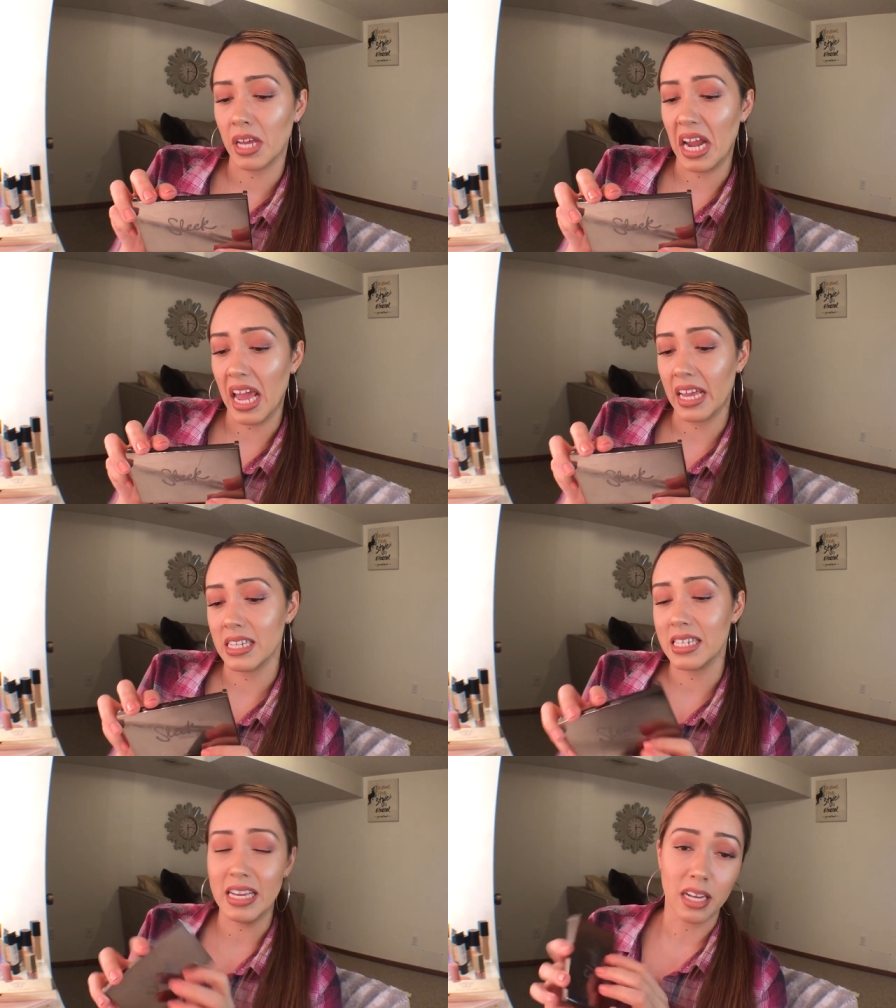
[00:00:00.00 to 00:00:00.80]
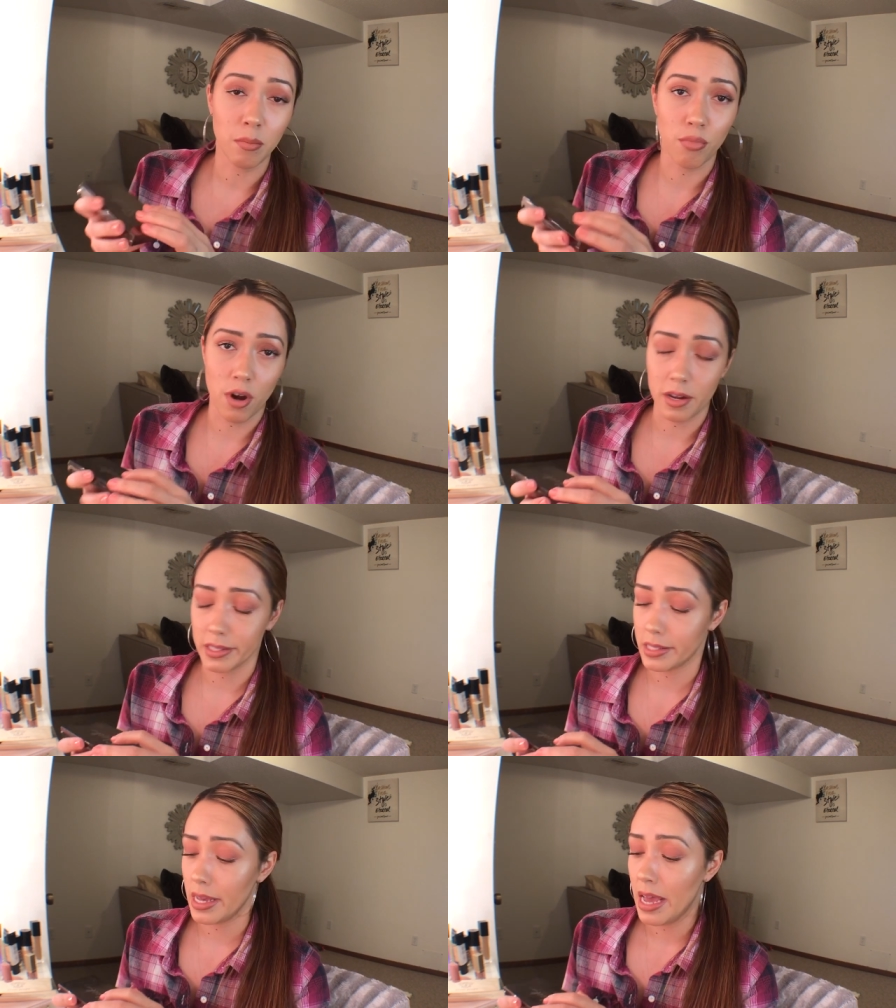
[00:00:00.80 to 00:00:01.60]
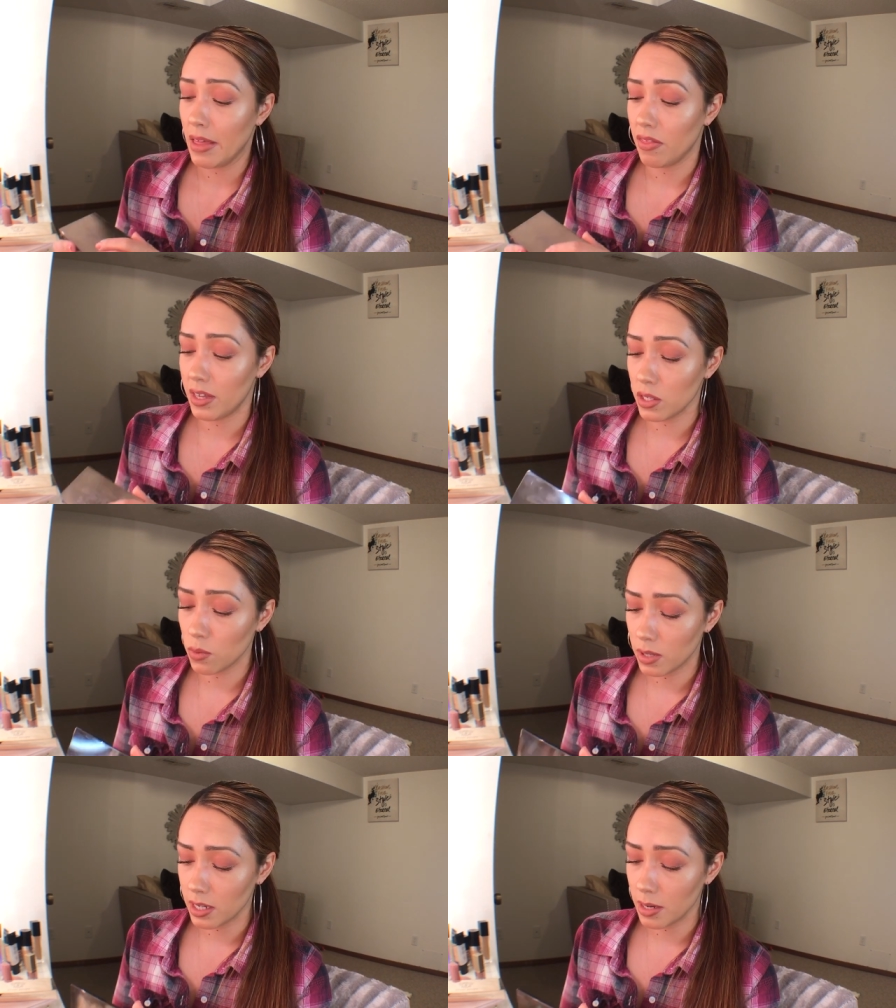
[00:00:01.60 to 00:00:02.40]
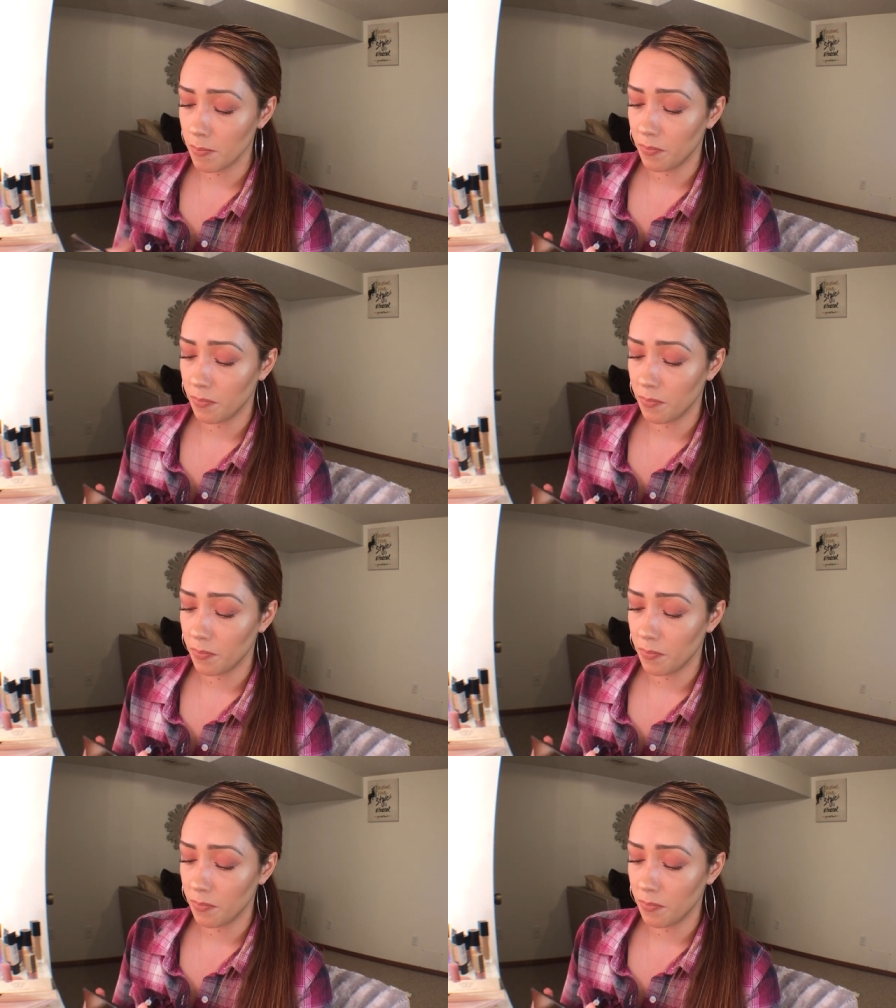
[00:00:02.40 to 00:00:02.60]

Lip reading: and Antique Bronze. This one,